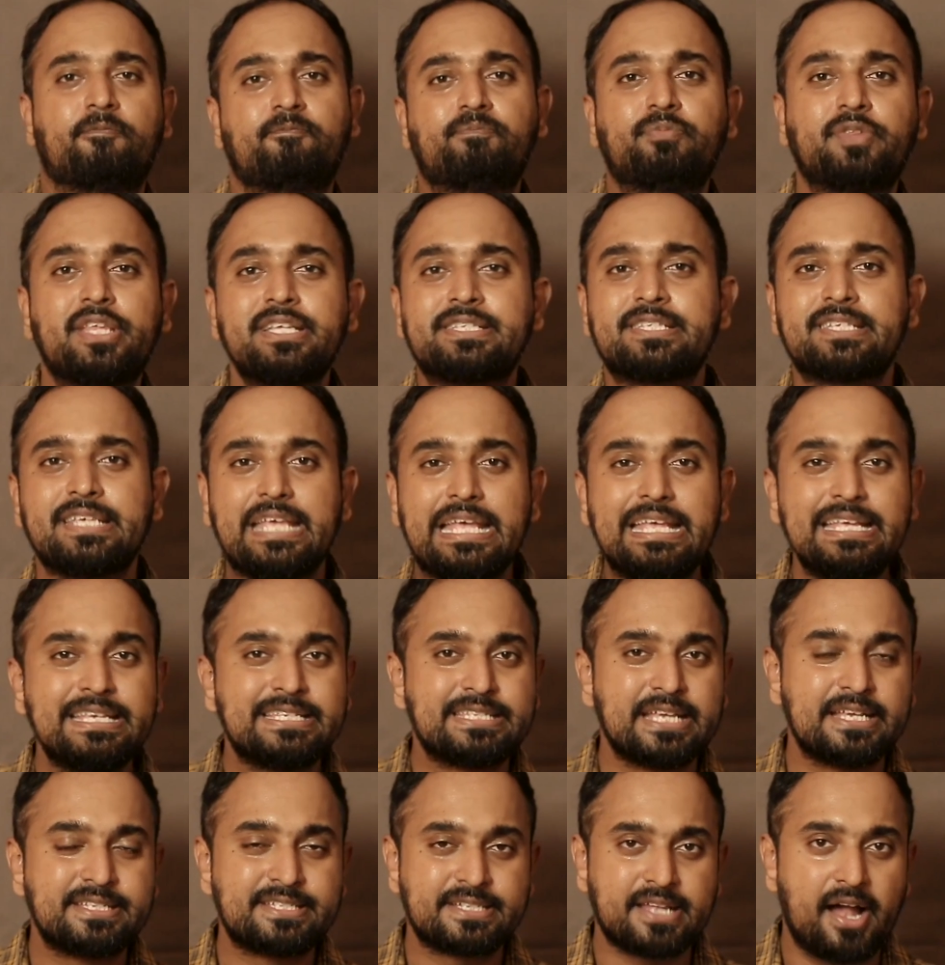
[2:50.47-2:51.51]
This is
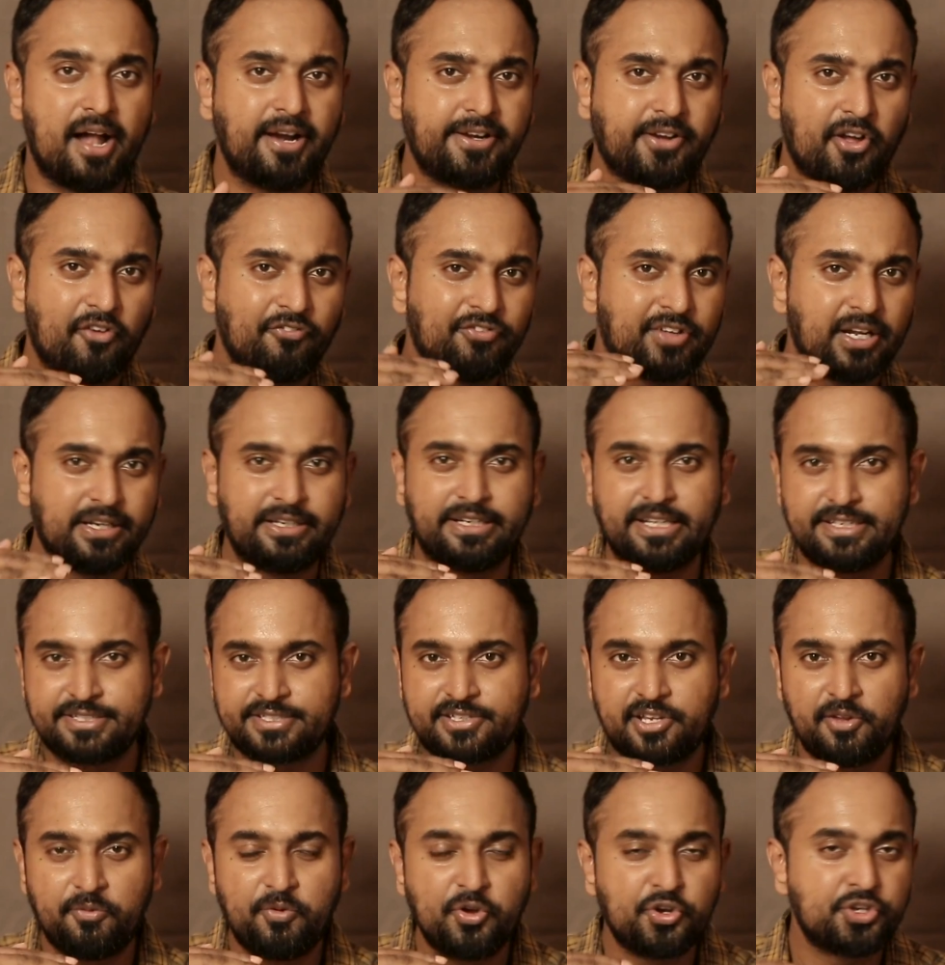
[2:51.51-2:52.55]
the start of the
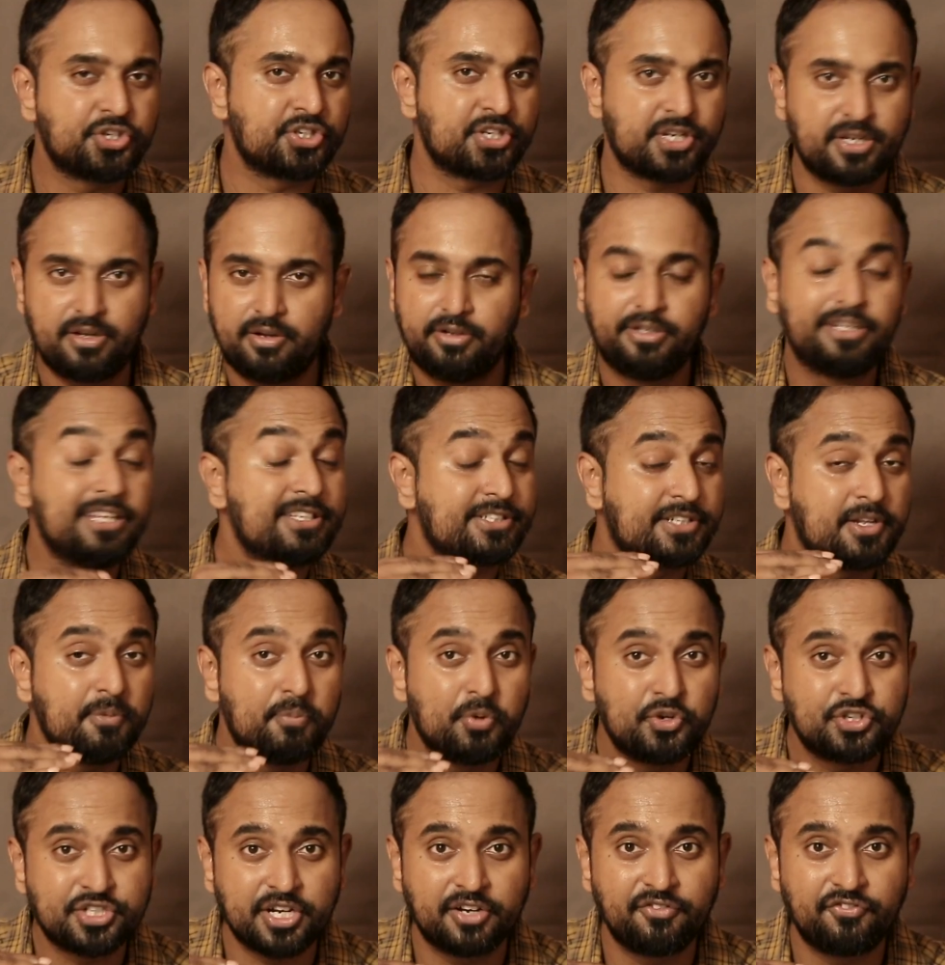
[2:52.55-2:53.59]

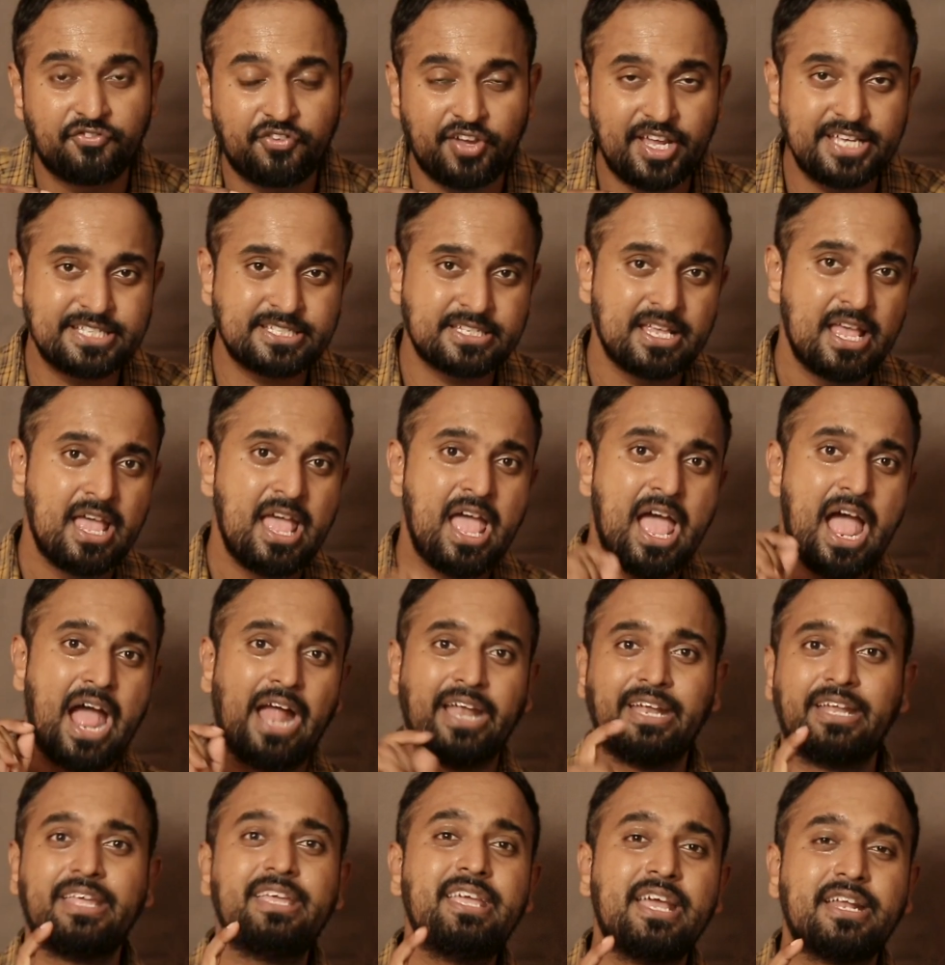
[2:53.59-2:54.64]
distribution phase,
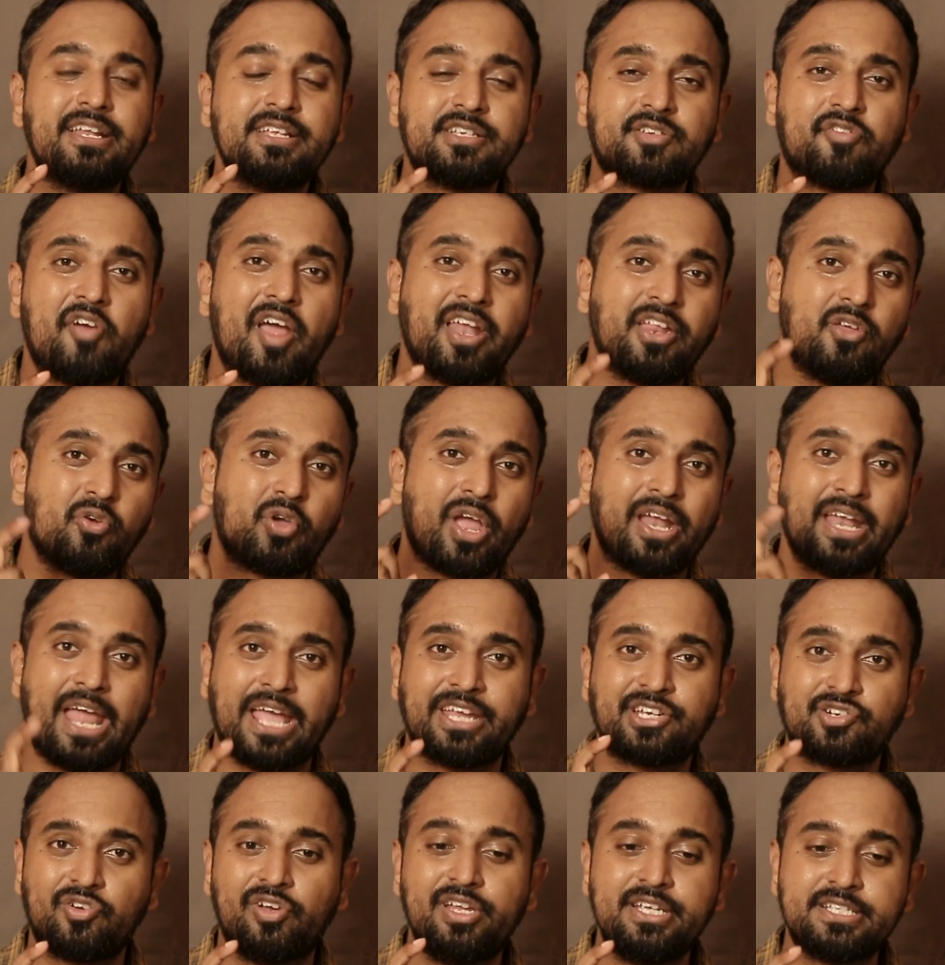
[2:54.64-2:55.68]
and here is where you can
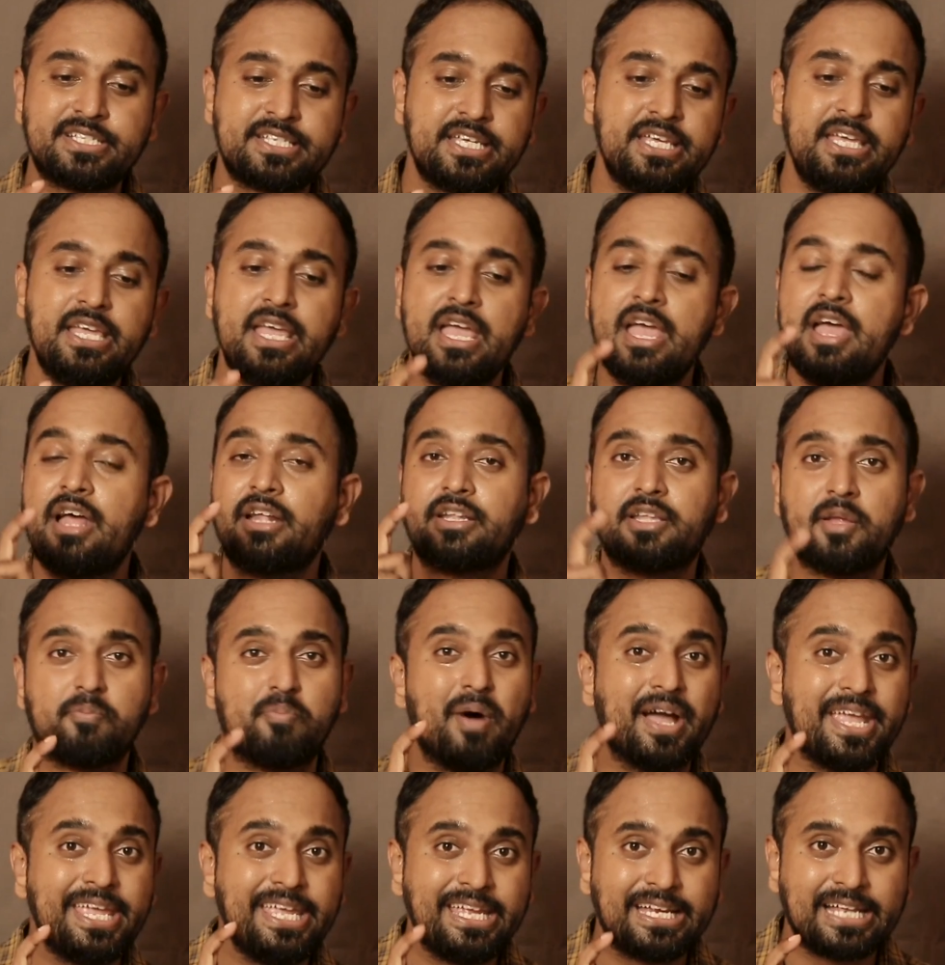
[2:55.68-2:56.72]
actually see the
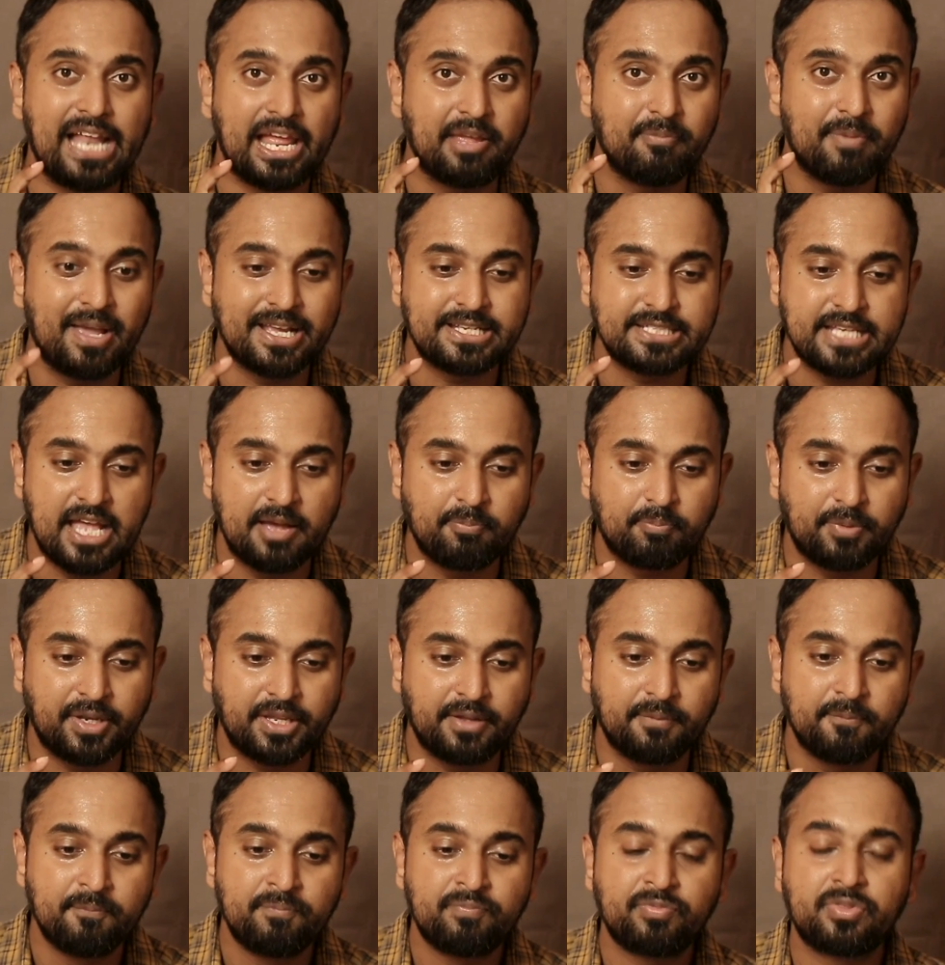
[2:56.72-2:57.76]
buying climax
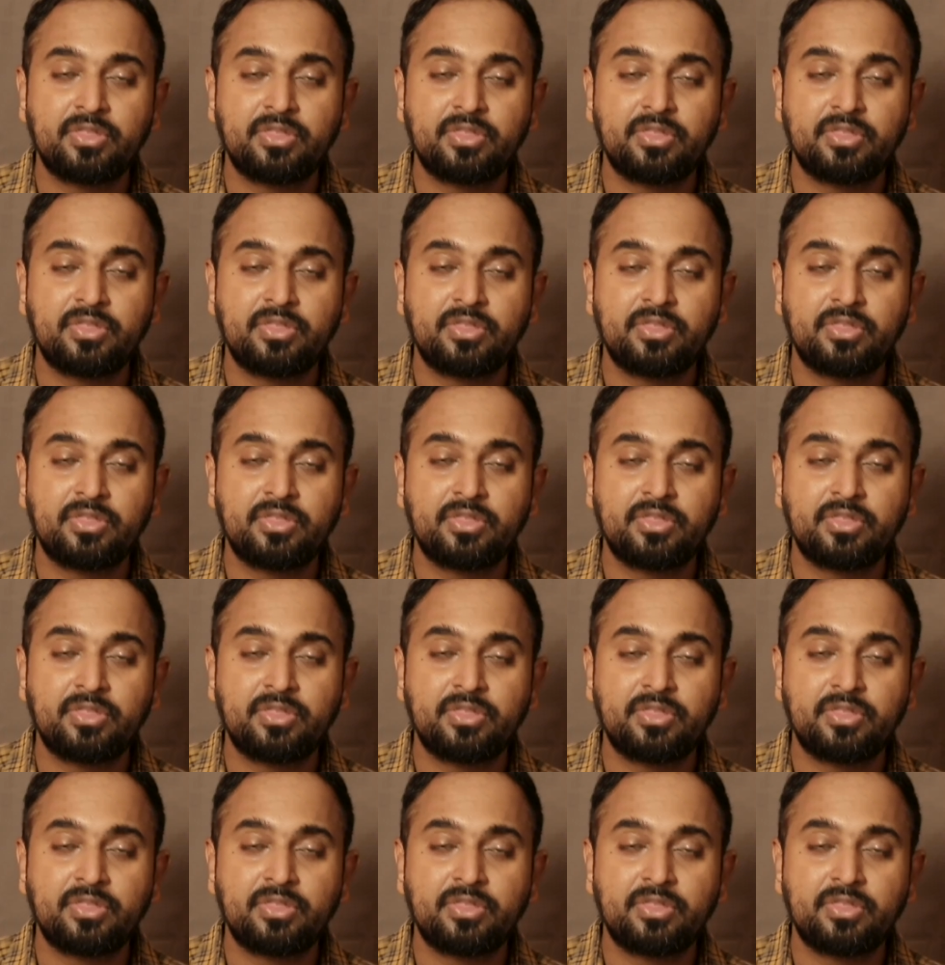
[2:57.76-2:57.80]
happening.